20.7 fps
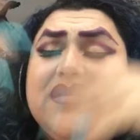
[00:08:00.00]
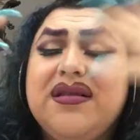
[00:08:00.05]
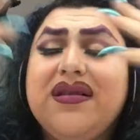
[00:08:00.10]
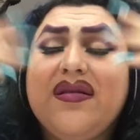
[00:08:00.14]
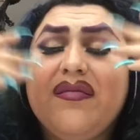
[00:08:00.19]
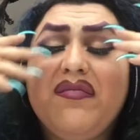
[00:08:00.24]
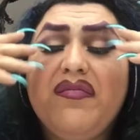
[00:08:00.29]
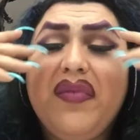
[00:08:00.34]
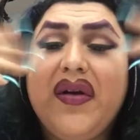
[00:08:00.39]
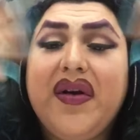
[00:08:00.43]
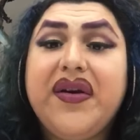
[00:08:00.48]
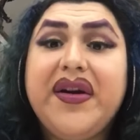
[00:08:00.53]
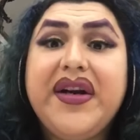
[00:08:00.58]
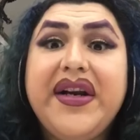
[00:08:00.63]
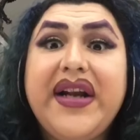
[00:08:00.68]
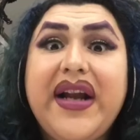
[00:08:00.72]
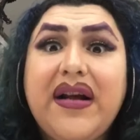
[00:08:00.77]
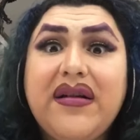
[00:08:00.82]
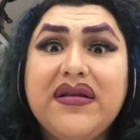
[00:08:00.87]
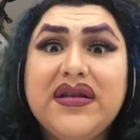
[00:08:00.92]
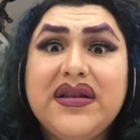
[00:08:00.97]
blurting
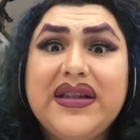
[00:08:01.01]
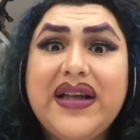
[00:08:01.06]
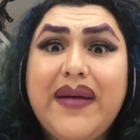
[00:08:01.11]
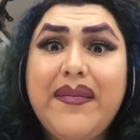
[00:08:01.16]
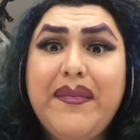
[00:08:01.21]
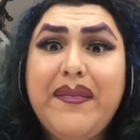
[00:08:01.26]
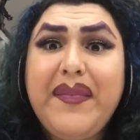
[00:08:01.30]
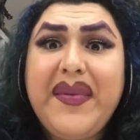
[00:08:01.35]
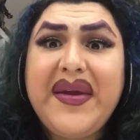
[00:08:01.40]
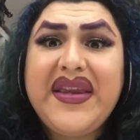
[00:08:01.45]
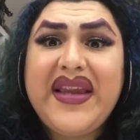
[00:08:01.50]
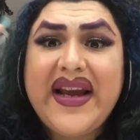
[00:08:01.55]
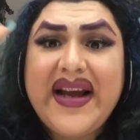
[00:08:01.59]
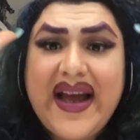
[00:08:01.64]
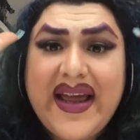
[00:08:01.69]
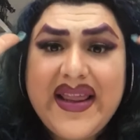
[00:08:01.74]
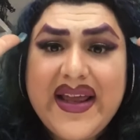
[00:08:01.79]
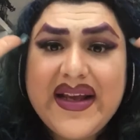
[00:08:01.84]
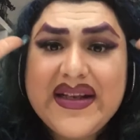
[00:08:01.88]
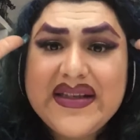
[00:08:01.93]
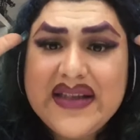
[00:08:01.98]
out dumb
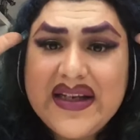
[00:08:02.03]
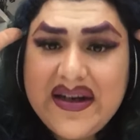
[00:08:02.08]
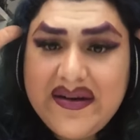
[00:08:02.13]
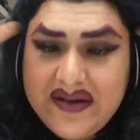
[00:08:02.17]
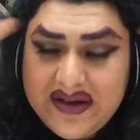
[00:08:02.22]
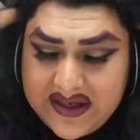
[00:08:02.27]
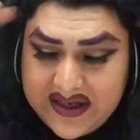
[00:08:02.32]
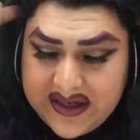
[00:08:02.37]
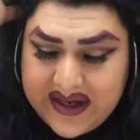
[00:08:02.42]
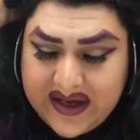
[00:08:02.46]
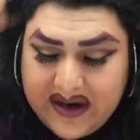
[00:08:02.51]
pendejadas and everything,